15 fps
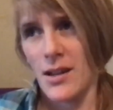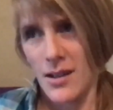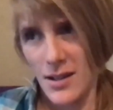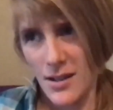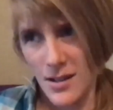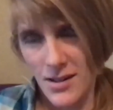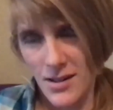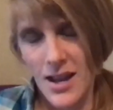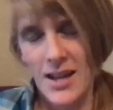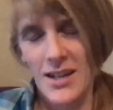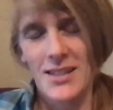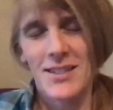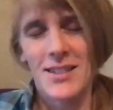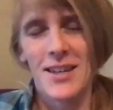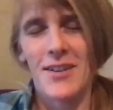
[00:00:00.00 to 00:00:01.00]
in
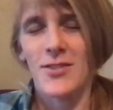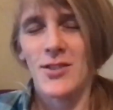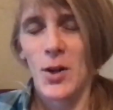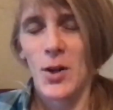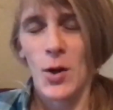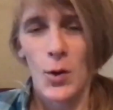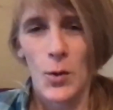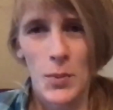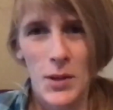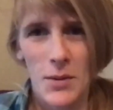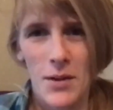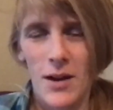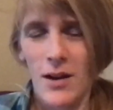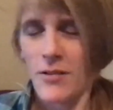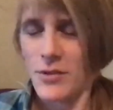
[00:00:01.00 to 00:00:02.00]
NSF's OP
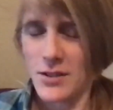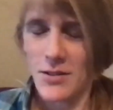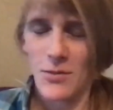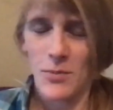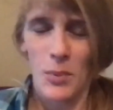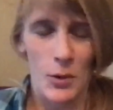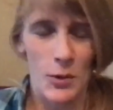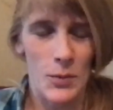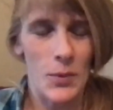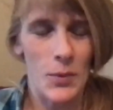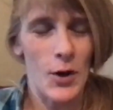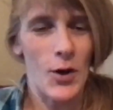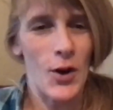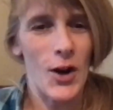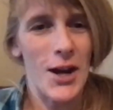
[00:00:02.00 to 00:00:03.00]
Office of Polar
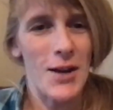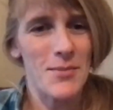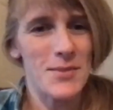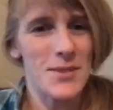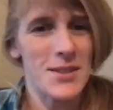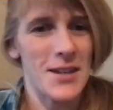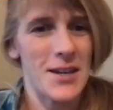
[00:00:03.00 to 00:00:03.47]
Programs.